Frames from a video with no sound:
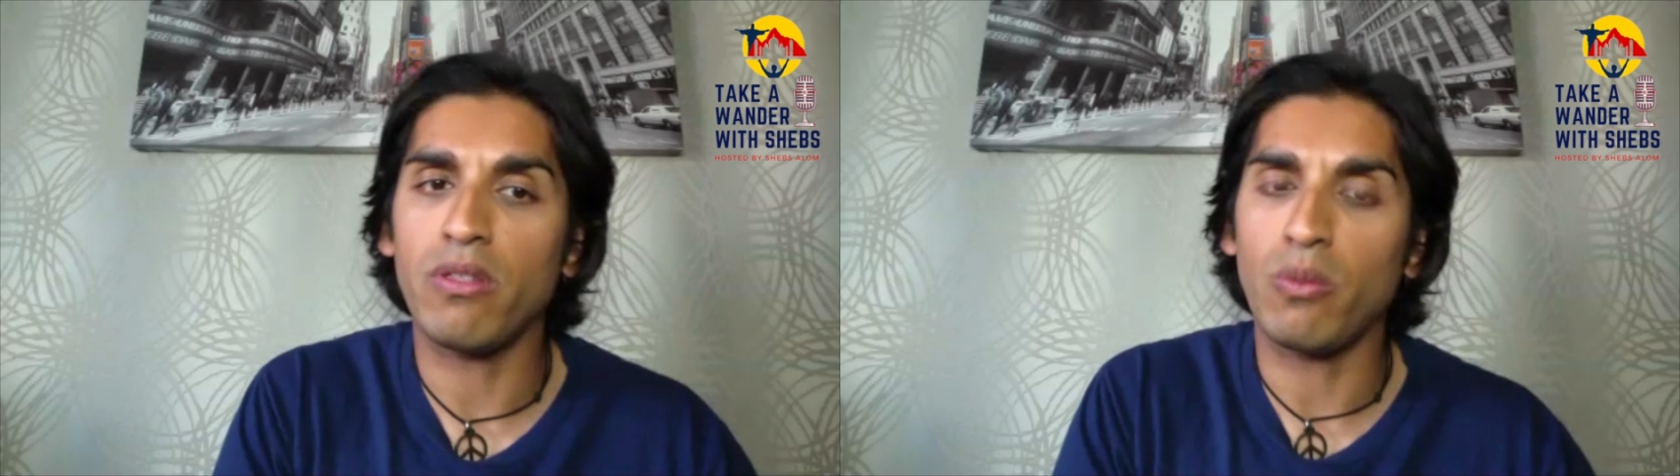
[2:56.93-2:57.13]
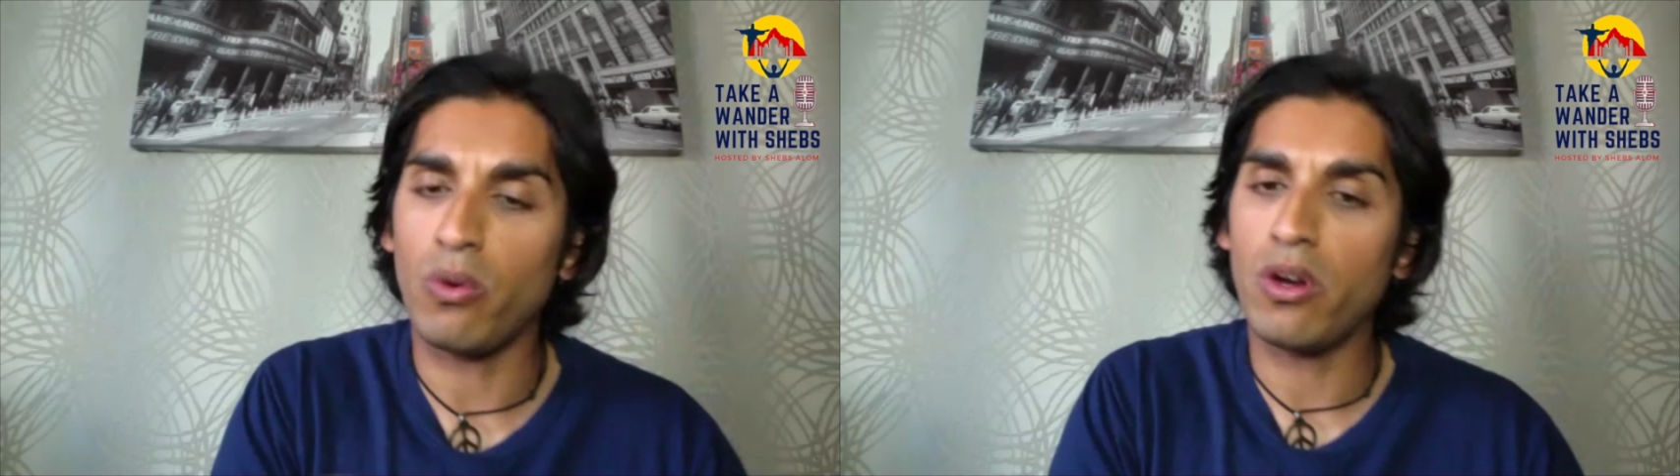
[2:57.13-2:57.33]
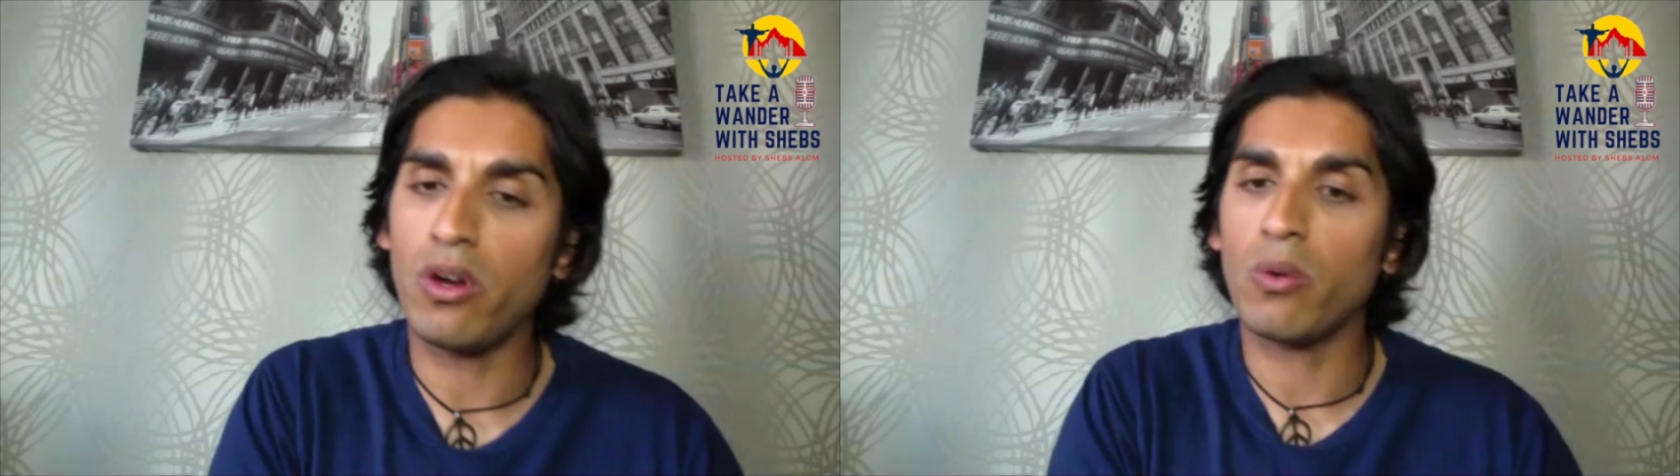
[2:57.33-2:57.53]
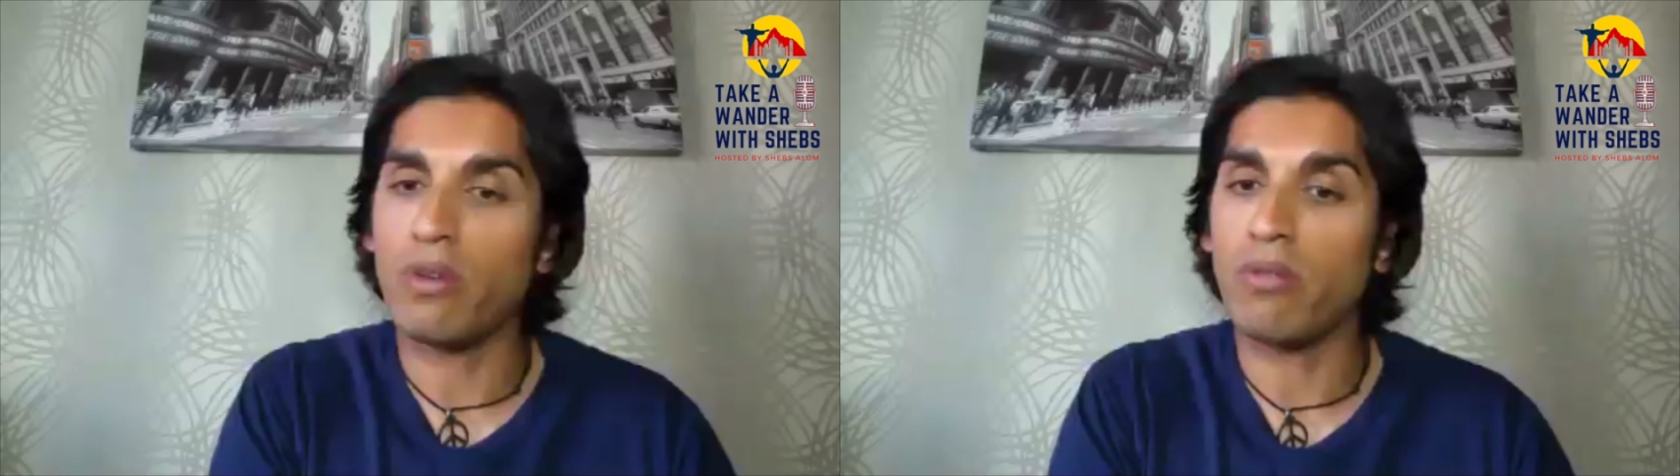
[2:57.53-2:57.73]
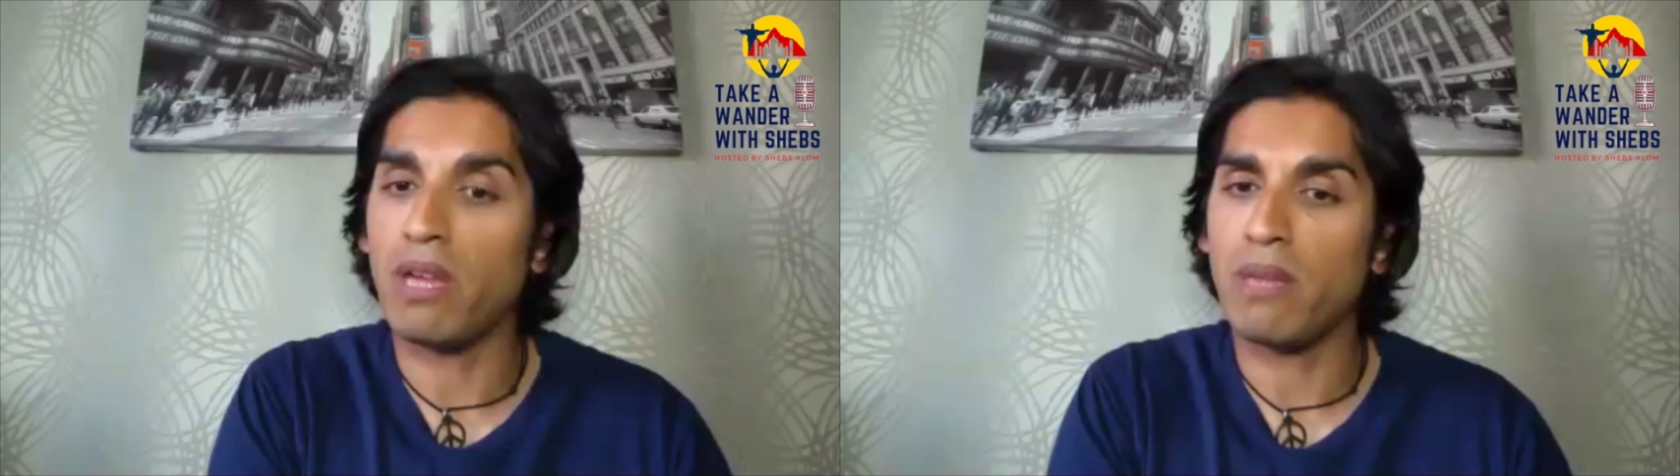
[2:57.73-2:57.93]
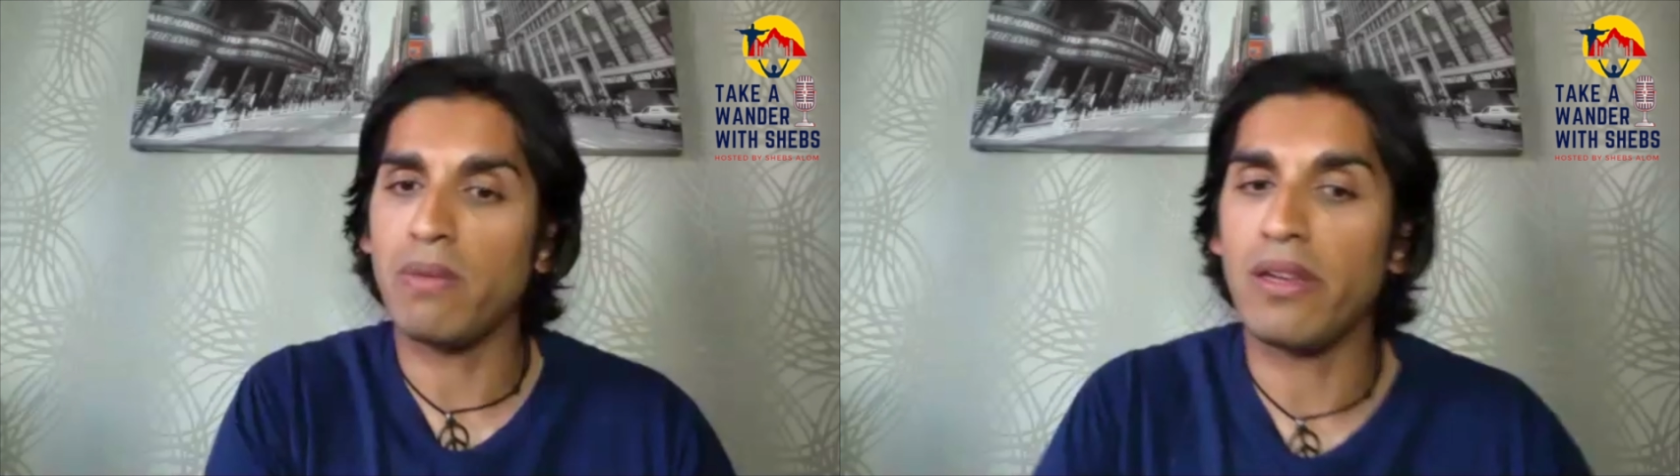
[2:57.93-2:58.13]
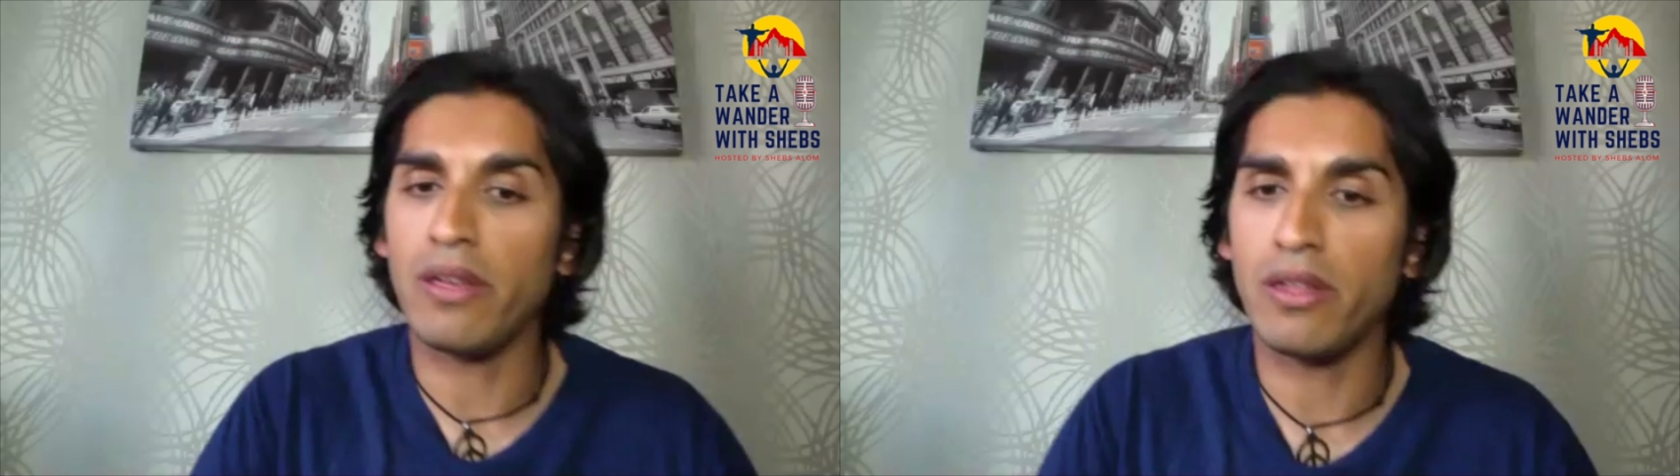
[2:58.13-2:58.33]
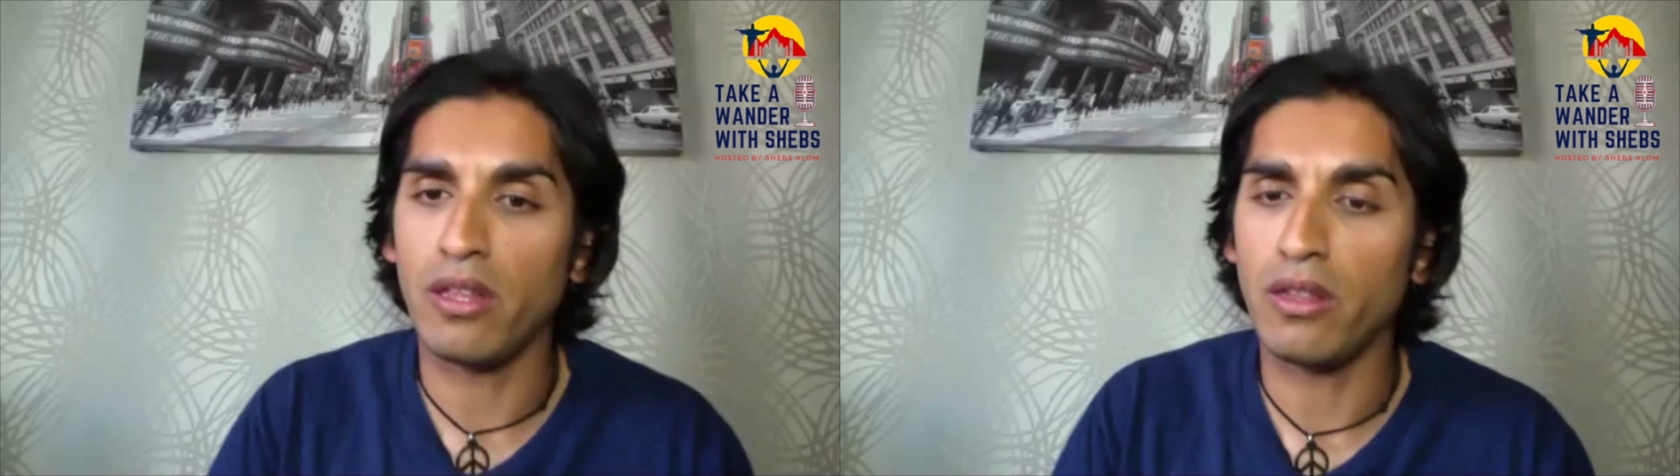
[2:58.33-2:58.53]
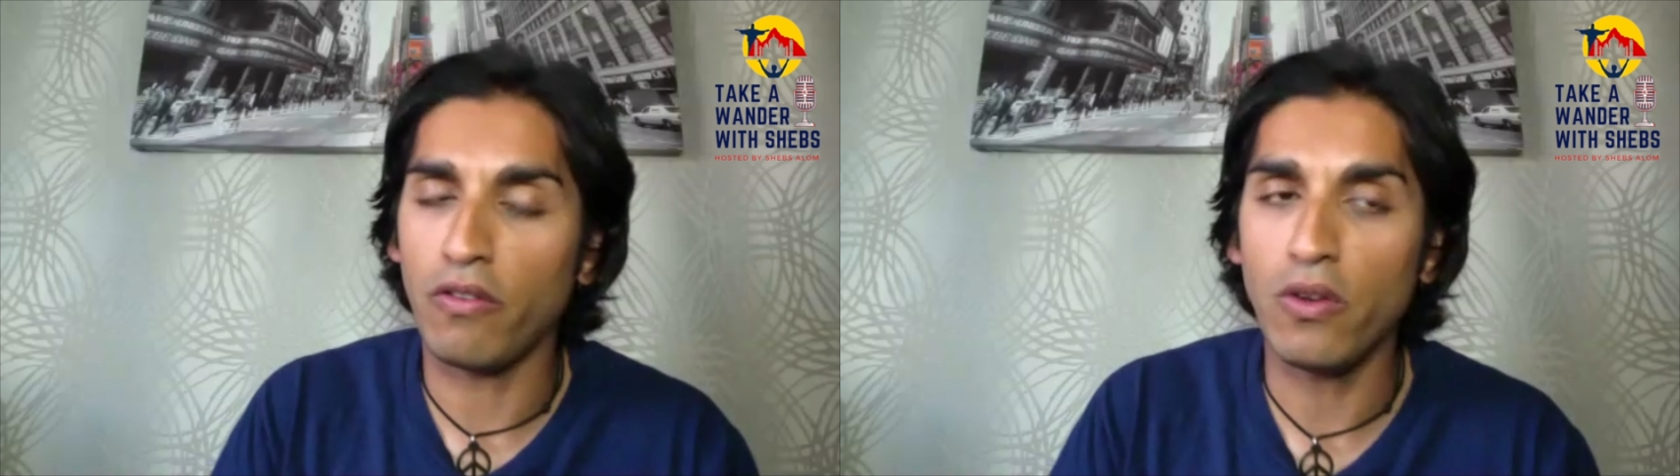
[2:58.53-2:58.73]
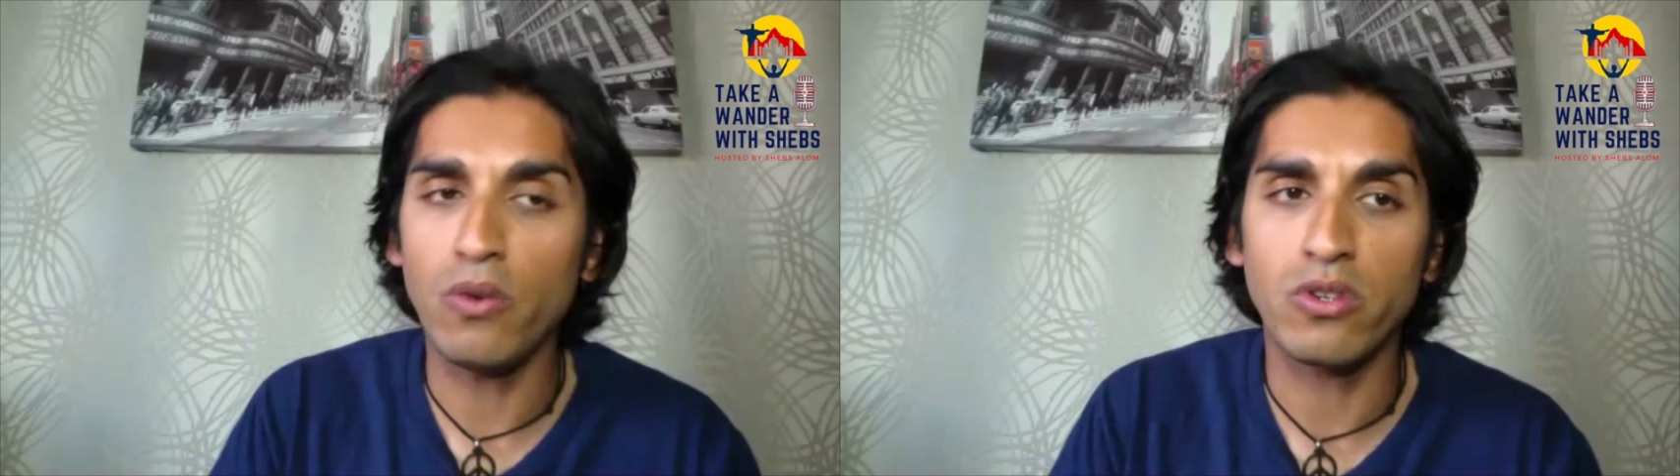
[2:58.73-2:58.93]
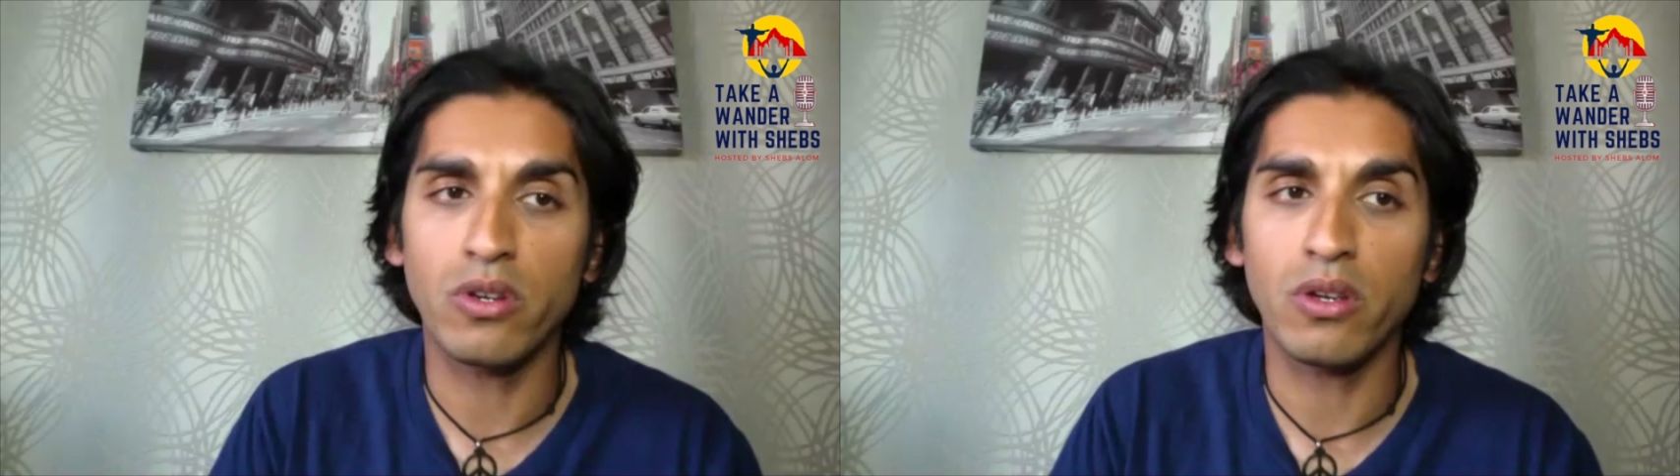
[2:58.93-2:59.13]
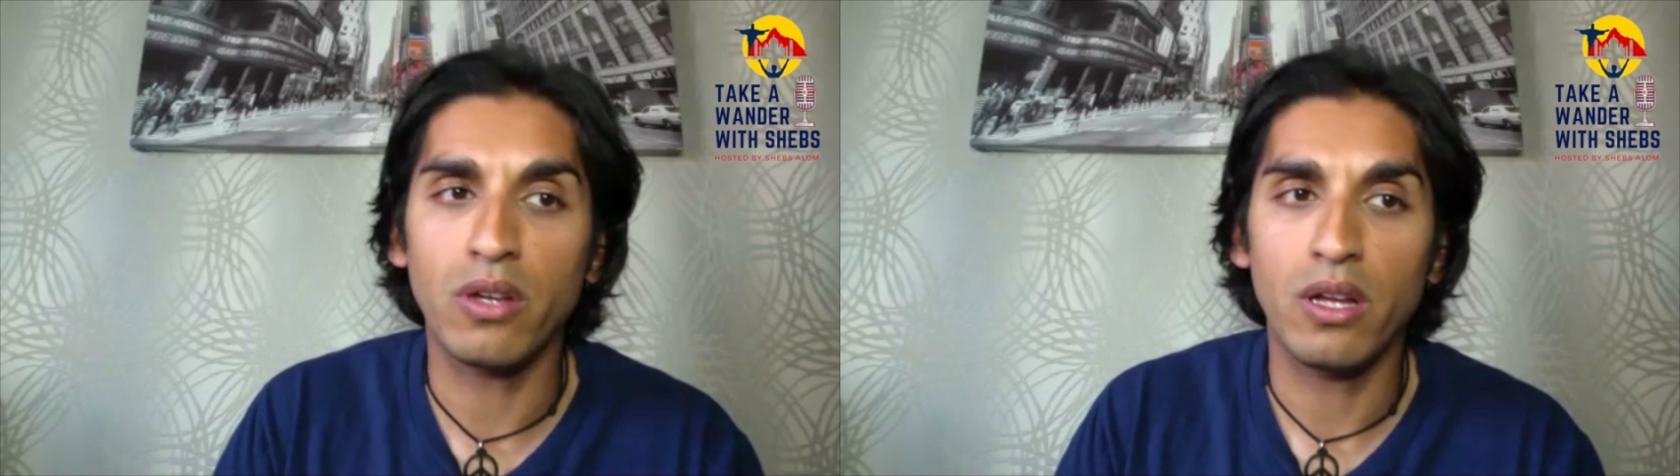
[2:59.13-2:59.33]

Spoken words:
work with, maybe in the future.